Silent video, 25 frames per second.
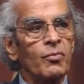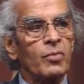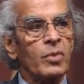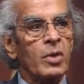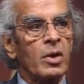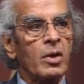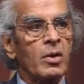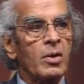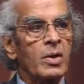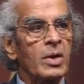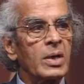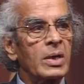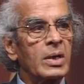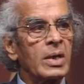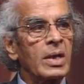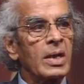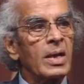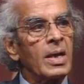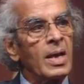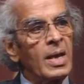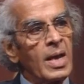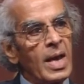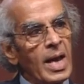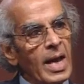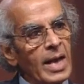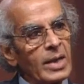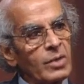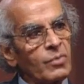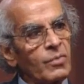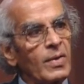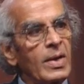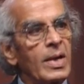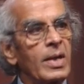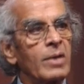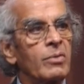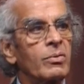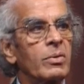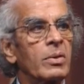security as
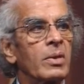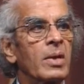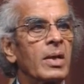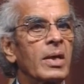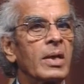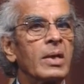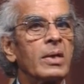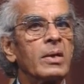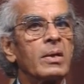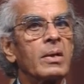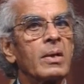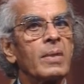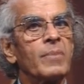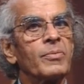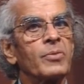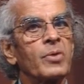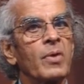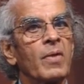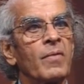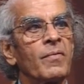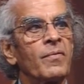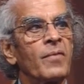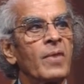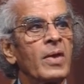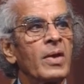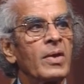well as in terms of